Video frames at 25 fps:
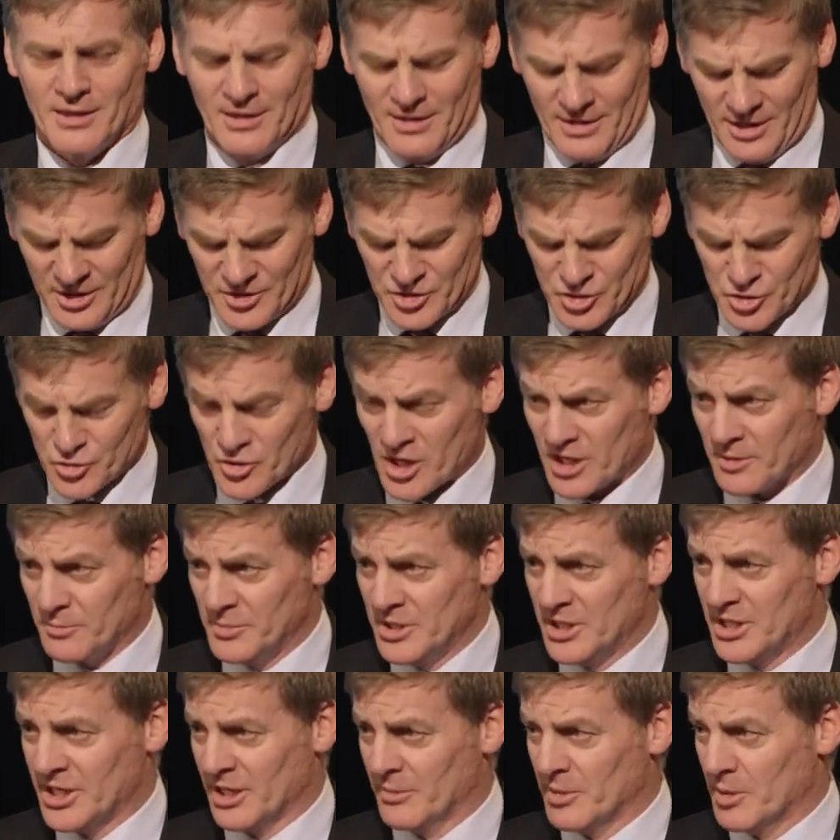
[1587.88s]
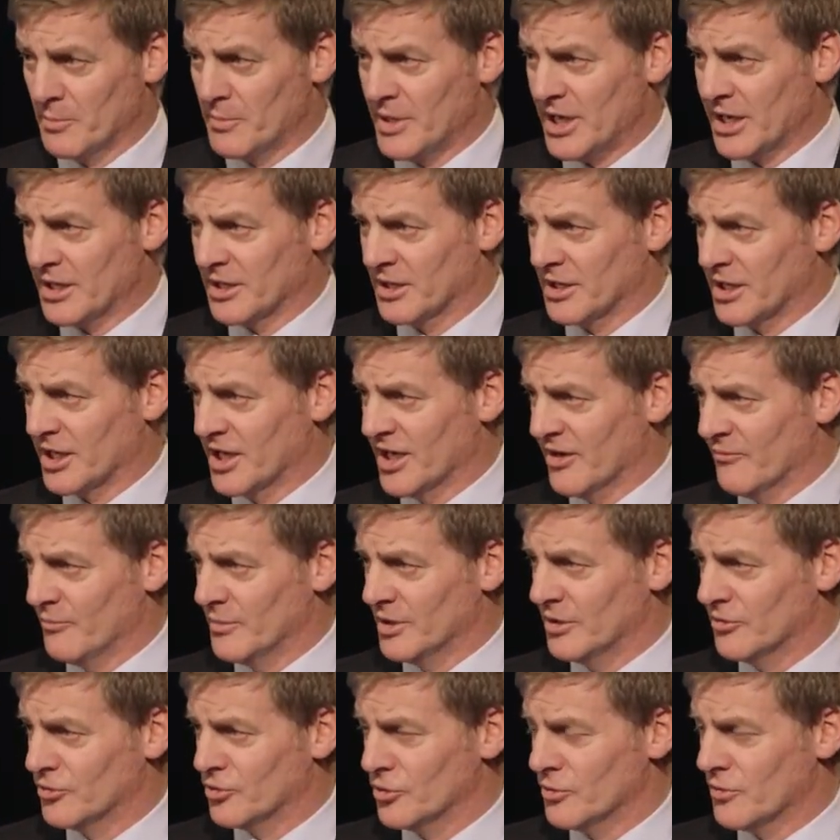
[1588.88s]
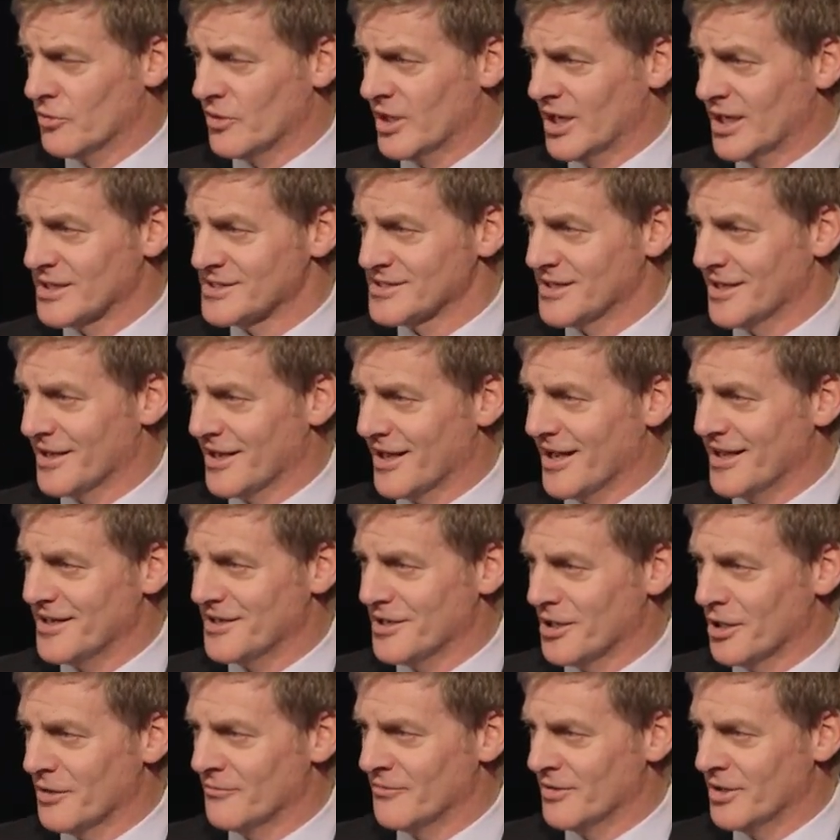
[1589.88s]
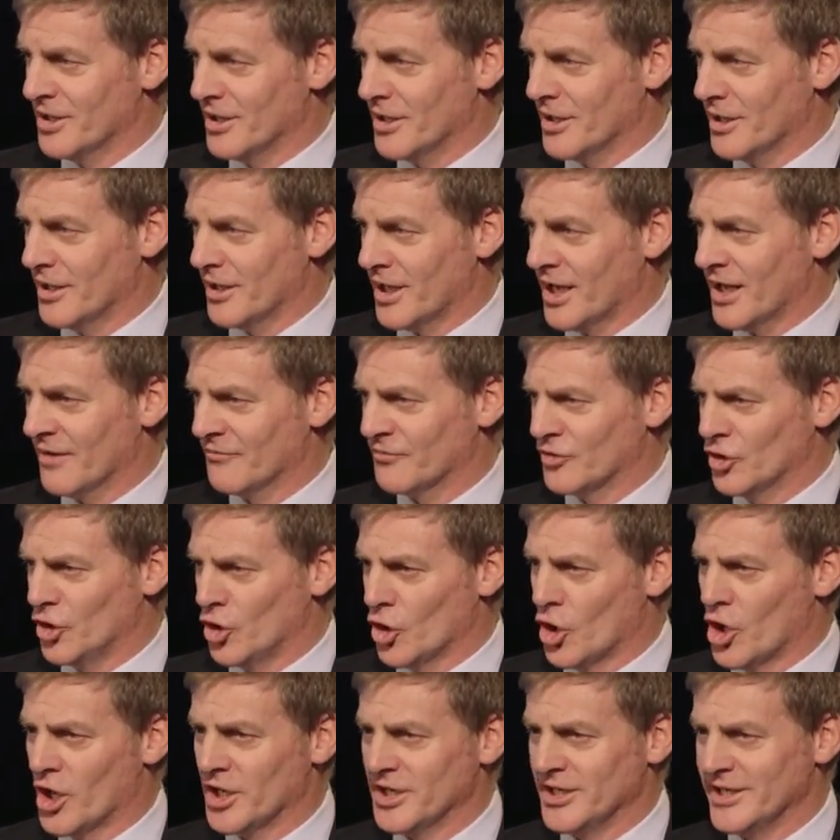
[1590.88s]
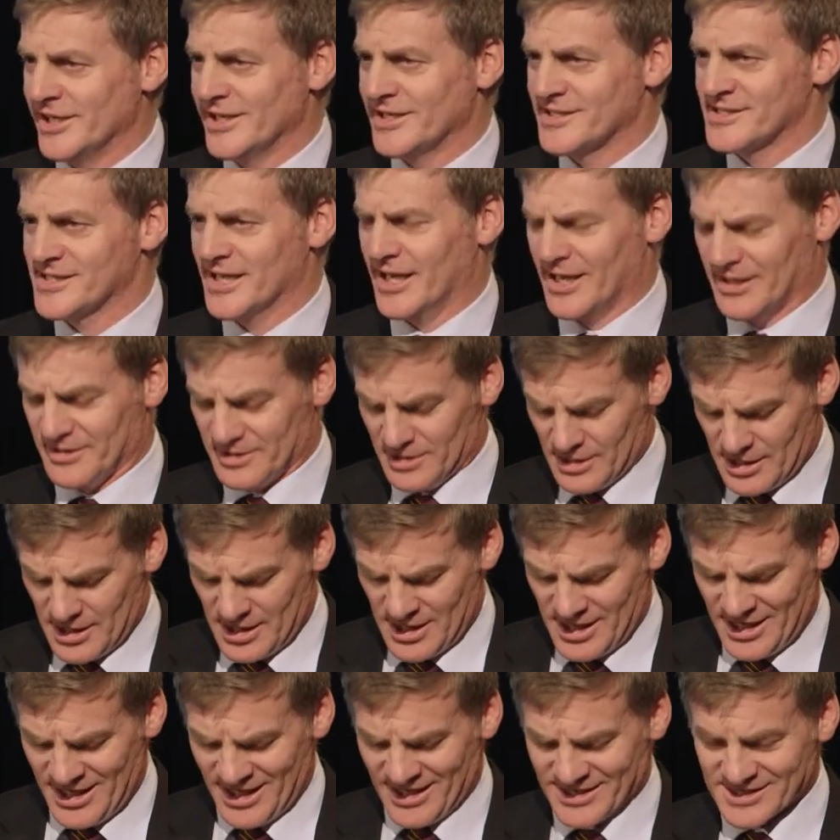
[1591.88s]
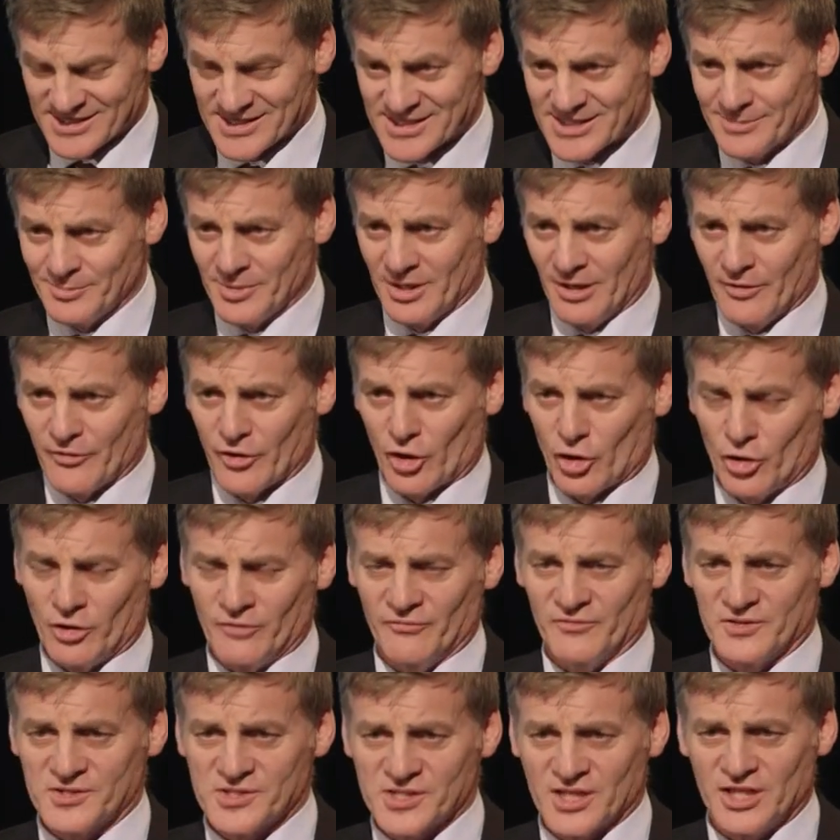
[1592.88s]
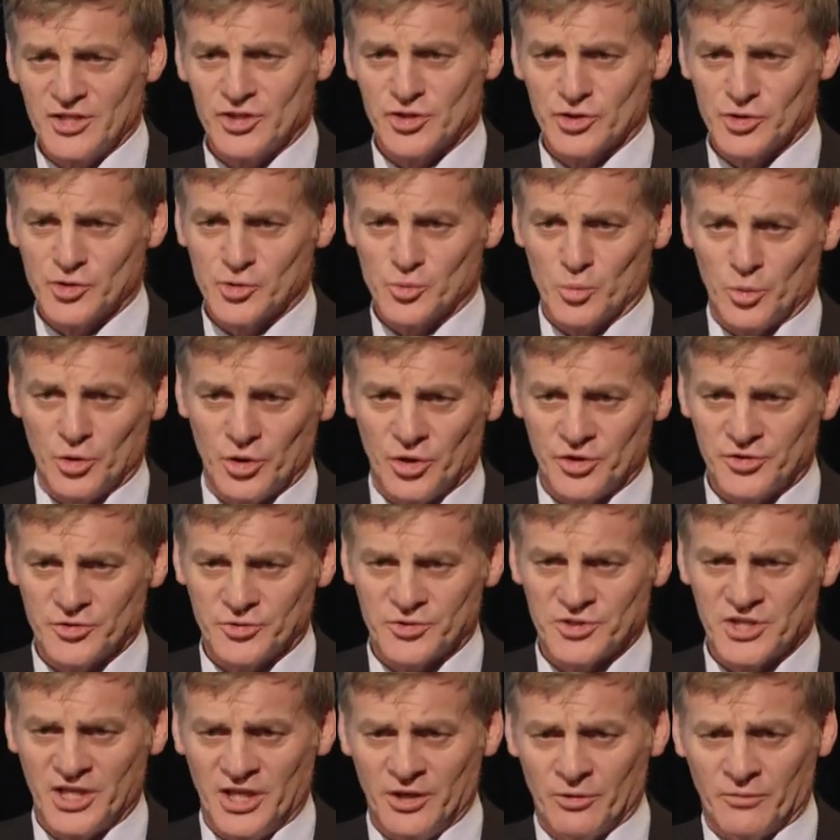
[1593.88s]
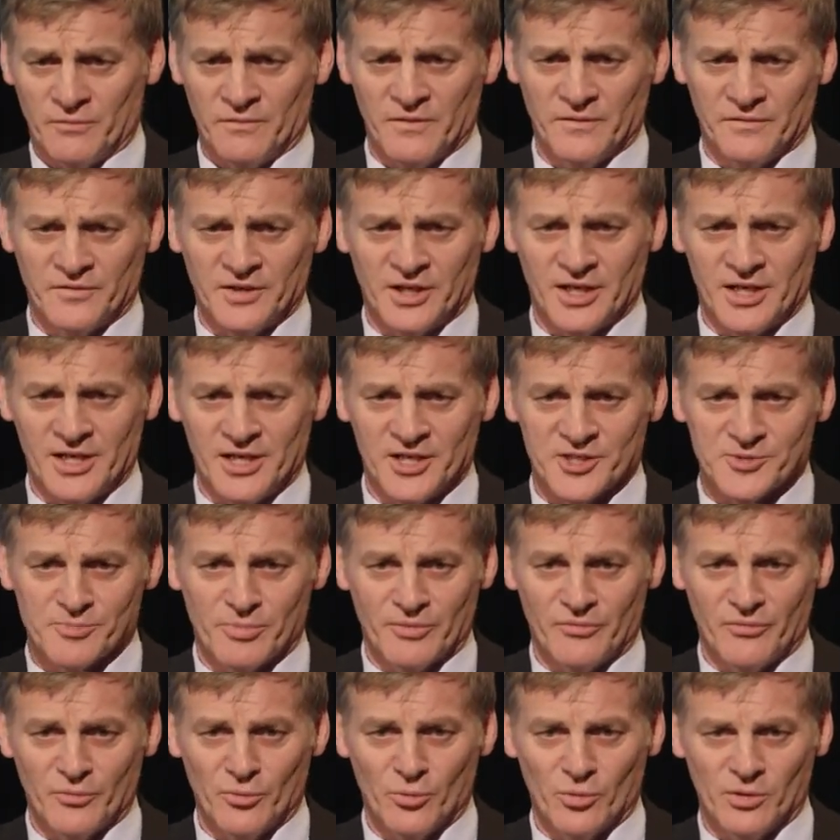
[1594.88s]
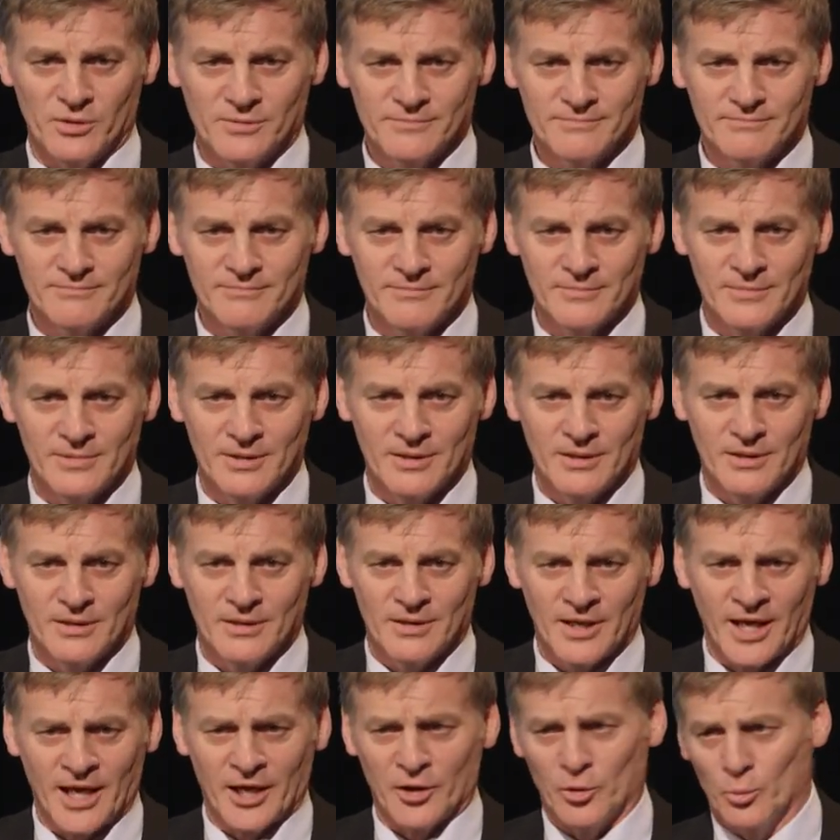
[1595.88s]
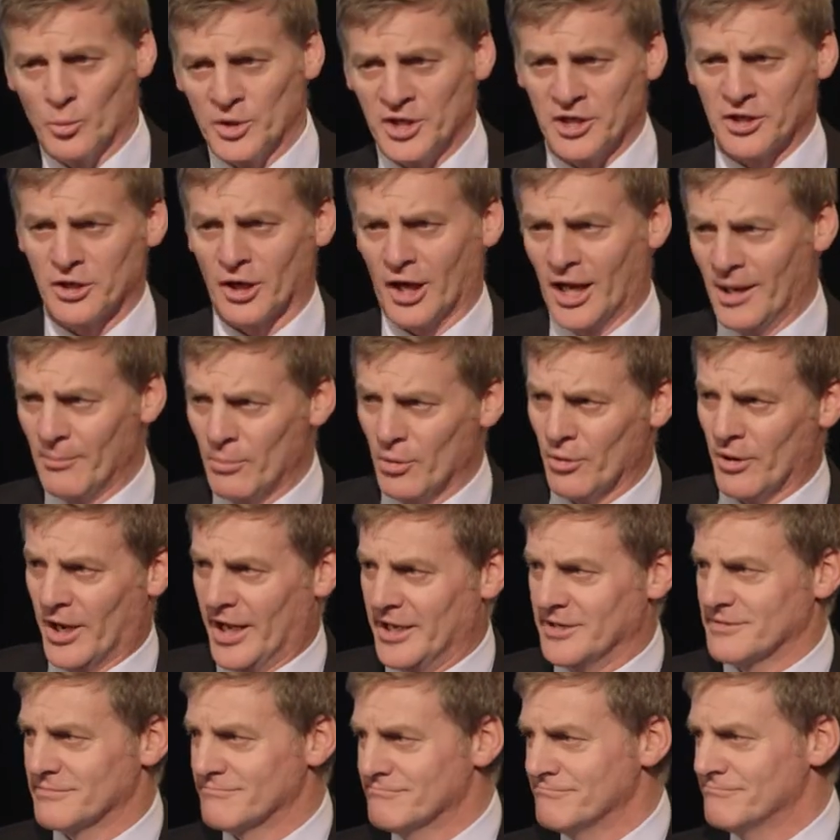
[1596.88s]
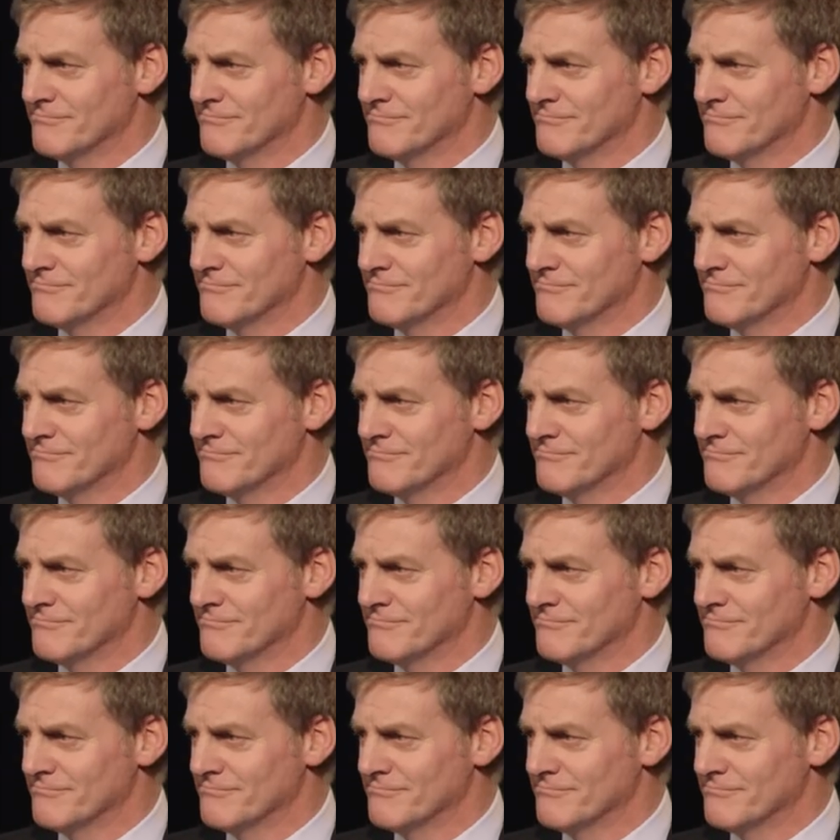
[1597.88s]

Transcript: It struck me coming back into government in 2008, after 9 years out, how similar the conversations were to 10 or 15 years before. How do we collaborate?